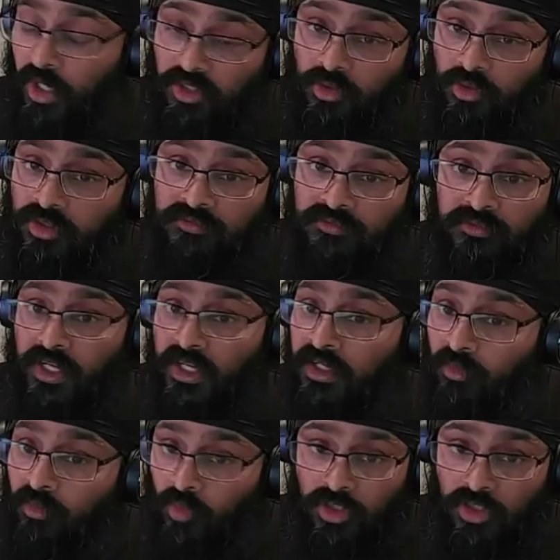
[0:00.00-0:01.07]
you can fit in
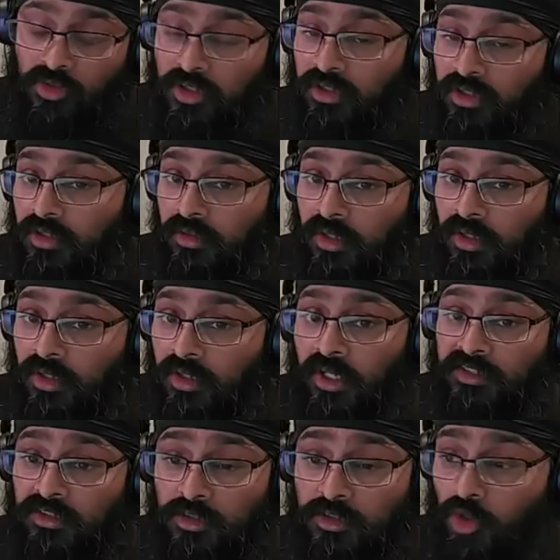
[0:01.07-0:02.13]
and what you can do, because
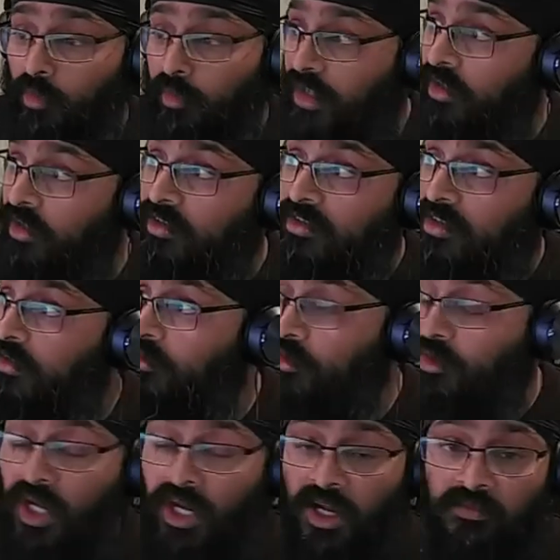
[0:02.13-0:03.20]
there's so many other skills
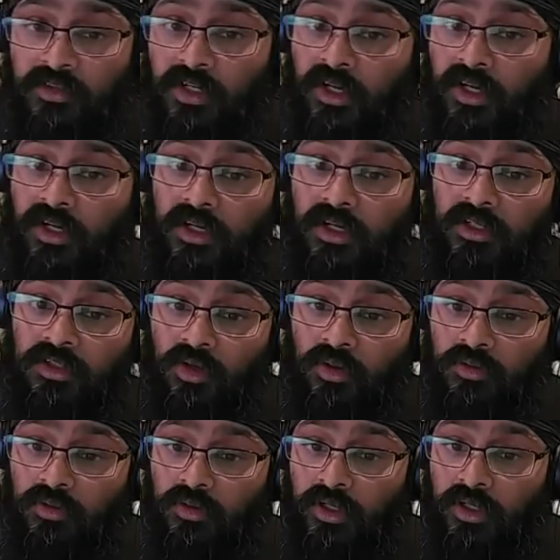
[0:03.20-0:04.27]
you have
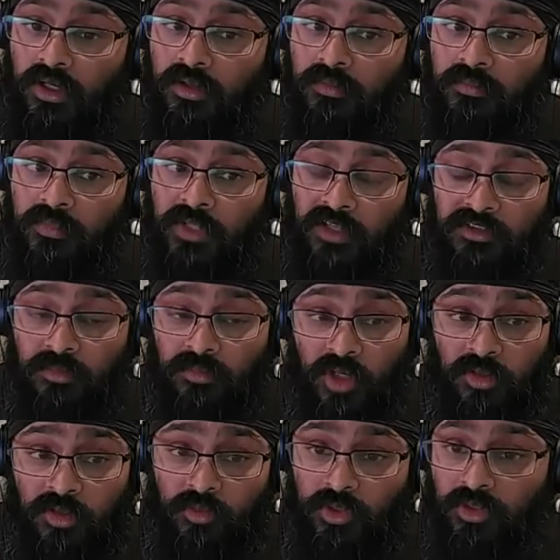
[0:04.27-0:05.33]
that
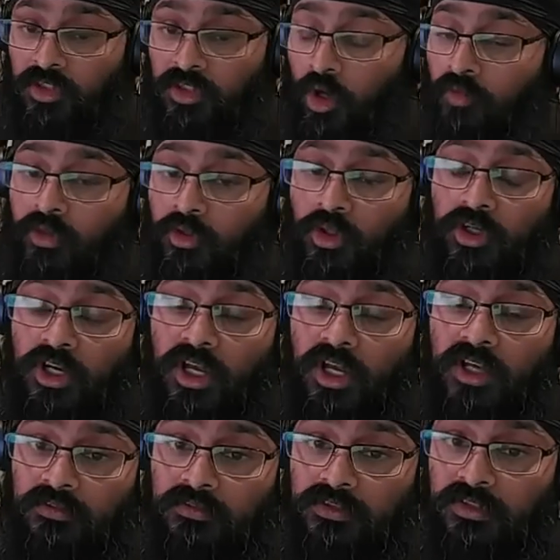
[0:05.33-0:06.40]
sometimes we overlook
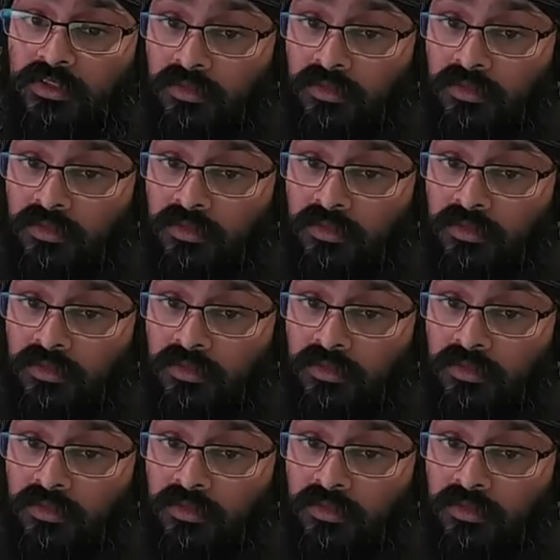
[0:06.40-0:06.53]
ourselves.